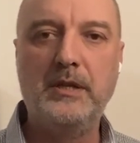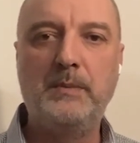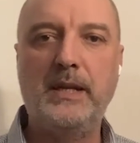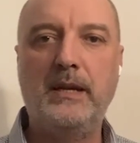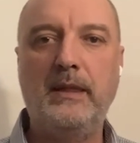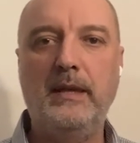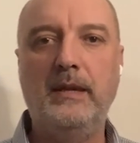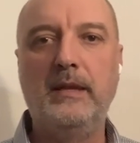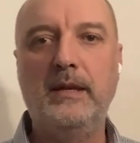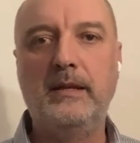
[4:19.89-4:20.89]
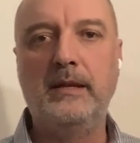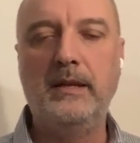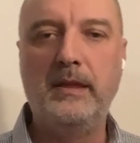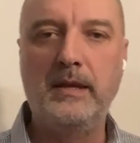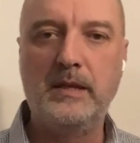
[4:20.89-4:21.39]
But I think
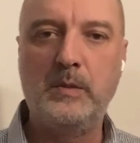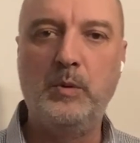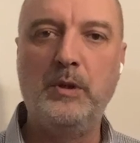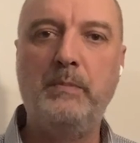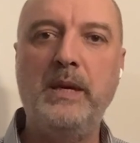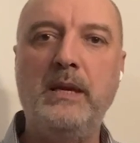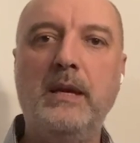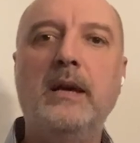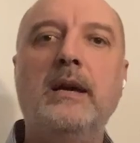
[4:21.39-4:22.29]
that this would be